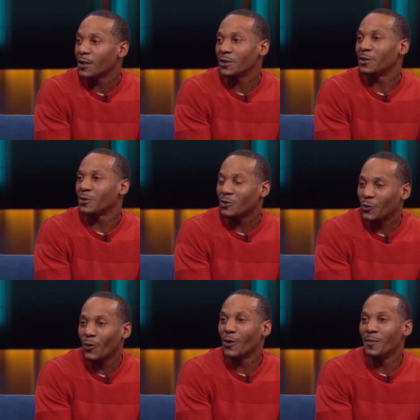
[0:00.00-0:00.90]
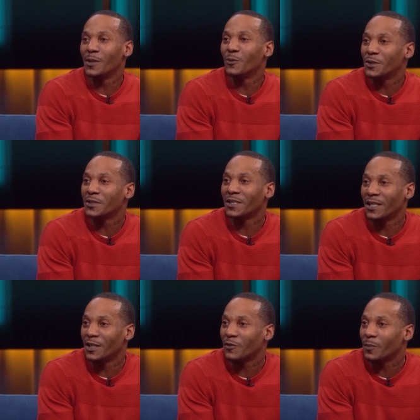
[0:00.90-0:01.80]
like she destroyed me when she
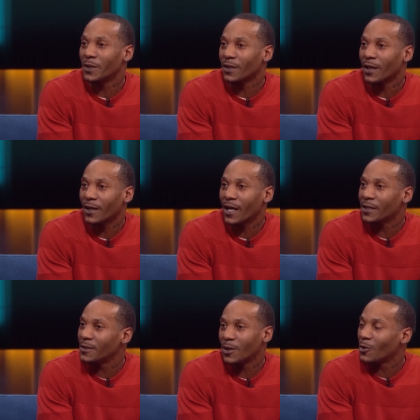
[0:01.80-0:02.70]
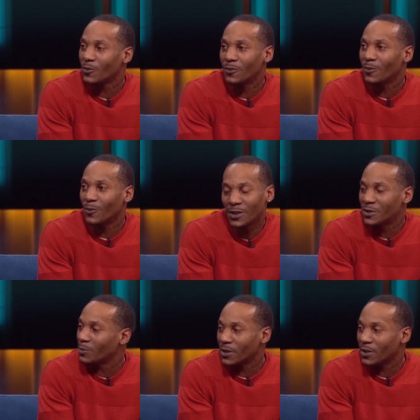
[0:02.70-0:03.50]
left me. Like I didn't know what to